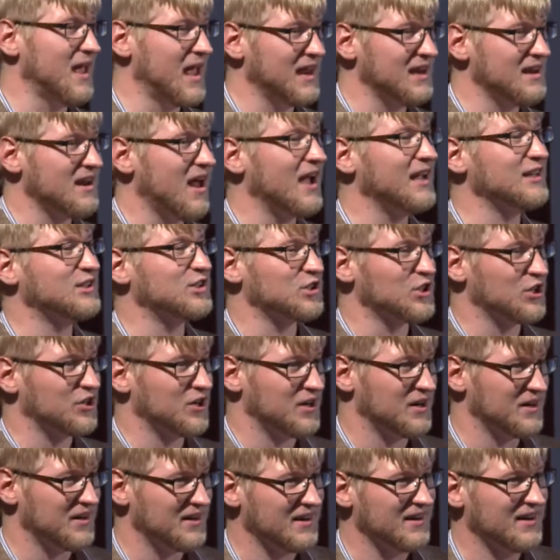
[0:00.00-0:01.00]

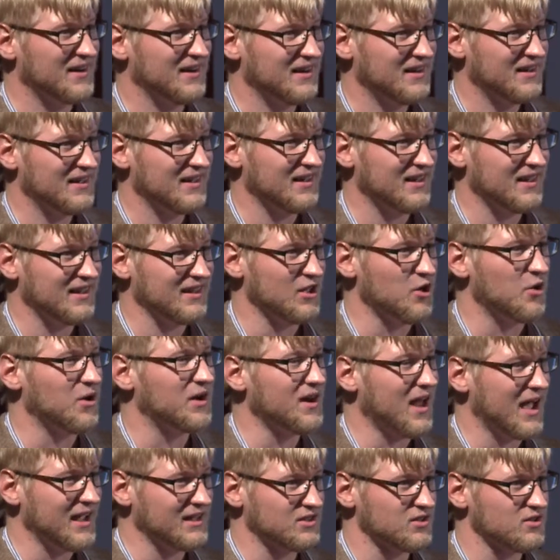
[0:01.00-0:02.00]
nicer
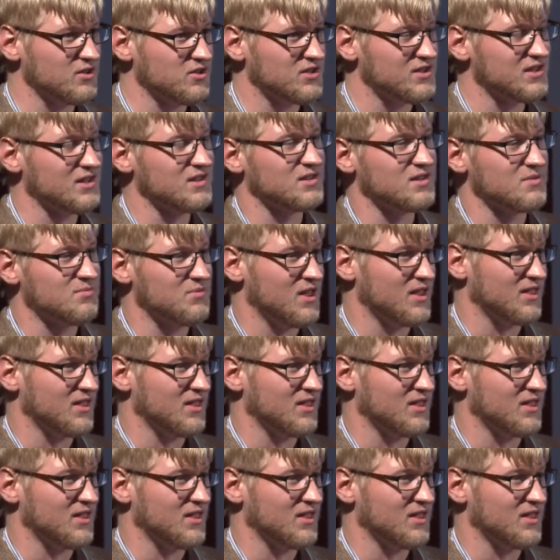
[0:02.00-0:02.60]
system